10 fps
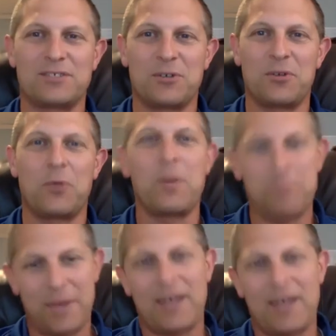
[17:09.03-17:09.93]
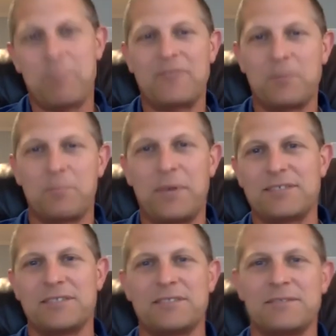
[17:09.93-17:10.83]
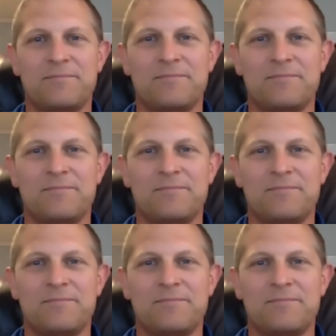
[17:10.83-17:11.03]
So you want to pick up bits and pieces.